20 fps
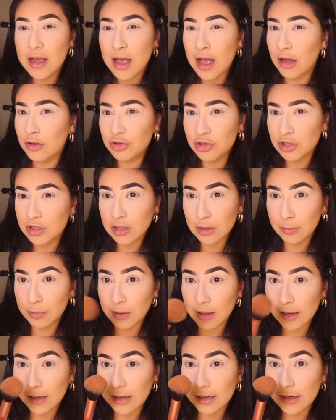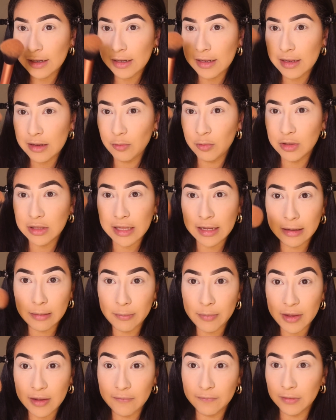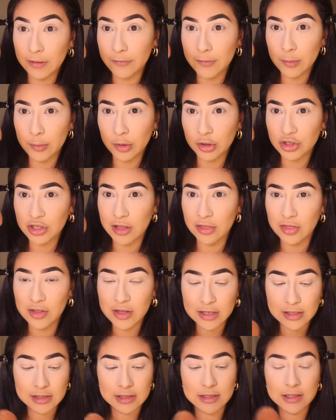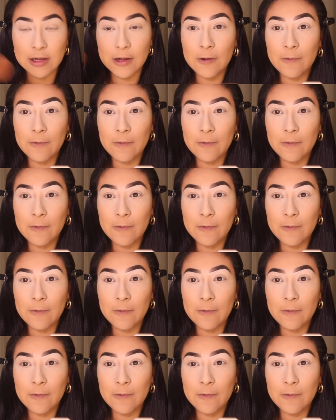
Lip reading: I'll just apply it with like a big fluffy brush like this.